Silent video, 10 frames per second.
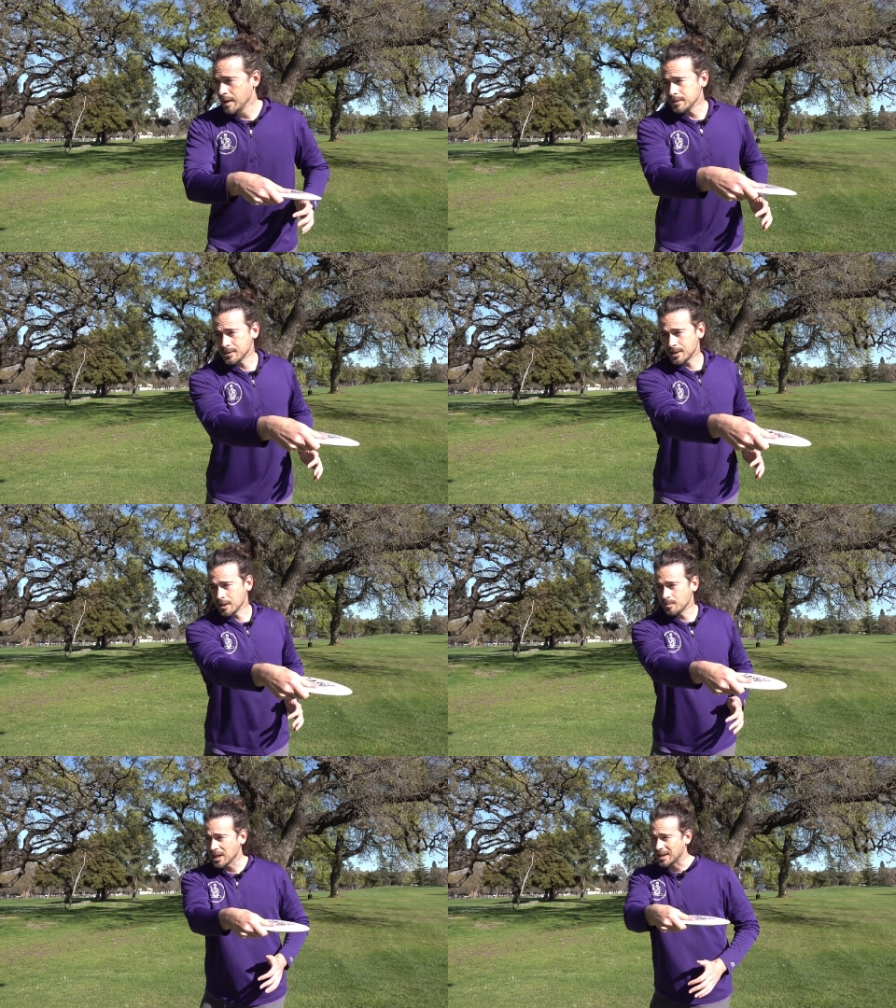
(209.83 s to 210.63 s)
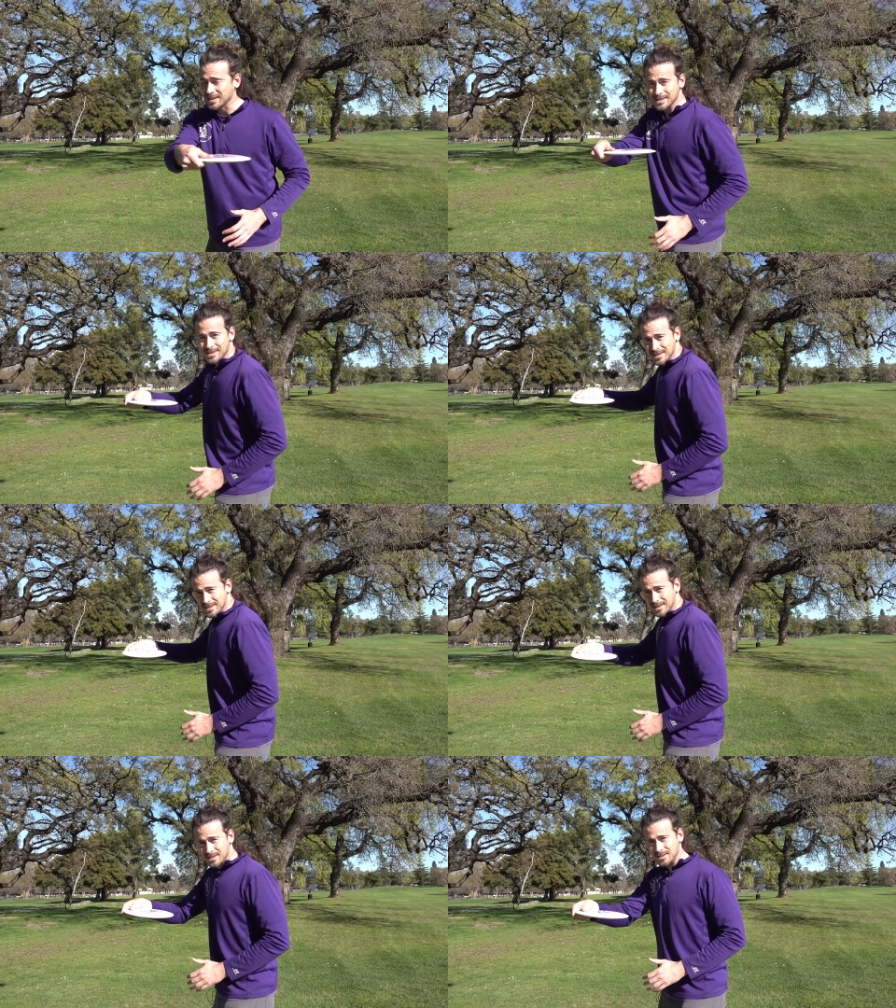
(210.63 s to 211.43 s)
is going to be
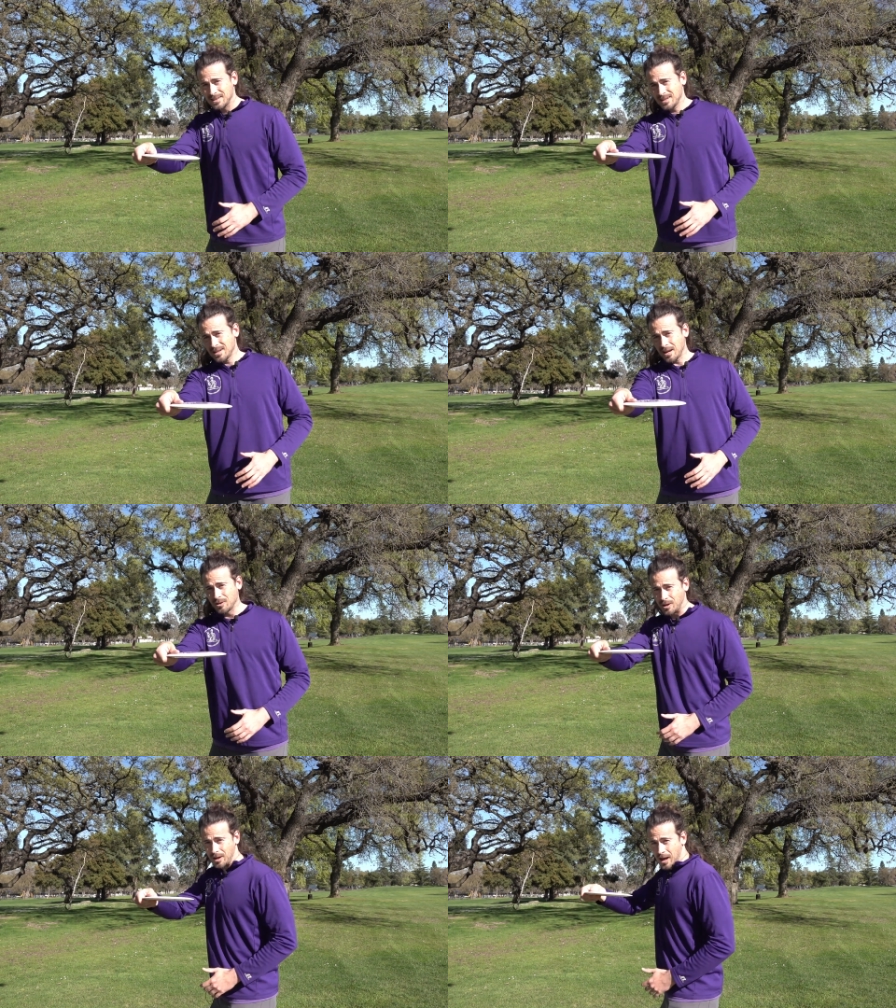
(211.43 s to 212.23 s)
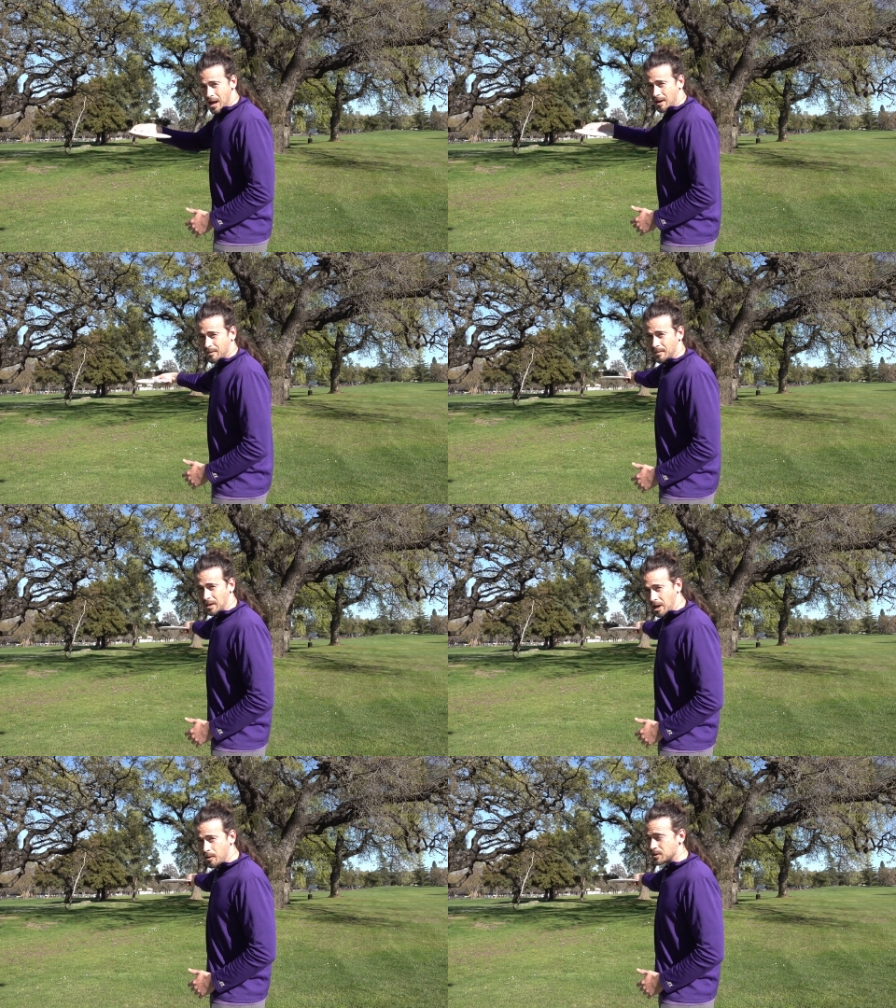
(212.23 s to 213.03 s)
consistent, and you're going to have a
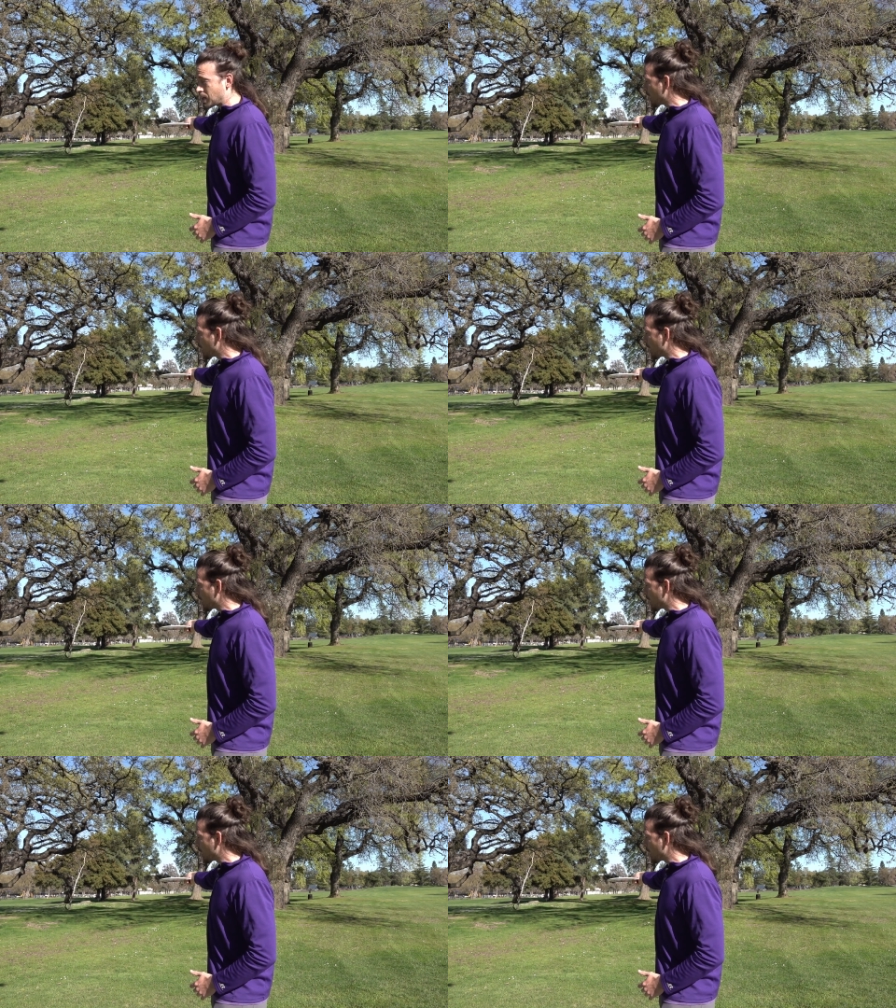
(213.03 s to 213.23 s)
nose